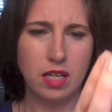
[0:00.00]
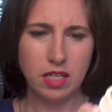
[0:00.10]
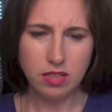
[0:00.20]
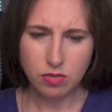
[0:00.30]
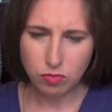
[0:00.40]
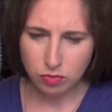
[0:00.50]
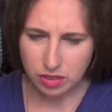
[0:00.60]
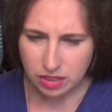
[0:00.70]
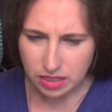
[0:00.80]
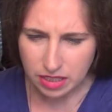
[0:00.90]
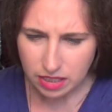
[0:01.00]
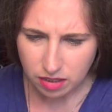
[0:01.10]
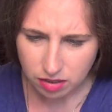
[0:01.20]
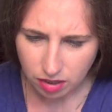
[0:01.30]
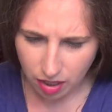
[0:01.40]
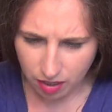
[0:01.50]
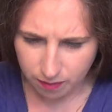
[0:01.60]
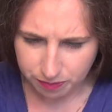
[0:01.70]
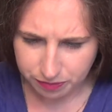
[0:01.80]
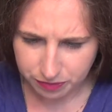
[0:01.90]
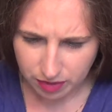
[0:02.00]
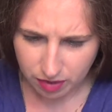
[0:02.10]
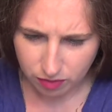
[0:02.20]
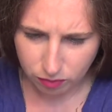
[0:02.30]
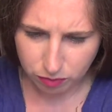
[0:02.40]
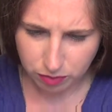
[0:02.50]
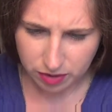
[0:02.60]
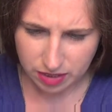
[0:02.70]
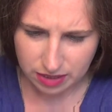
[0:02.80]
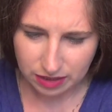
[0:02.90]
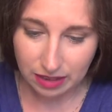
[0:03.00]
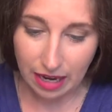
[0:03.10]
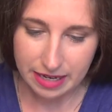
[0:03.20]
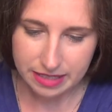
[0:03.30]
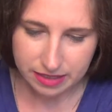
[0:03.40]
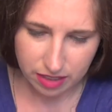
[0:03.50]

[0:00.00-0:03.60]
It is really, really light.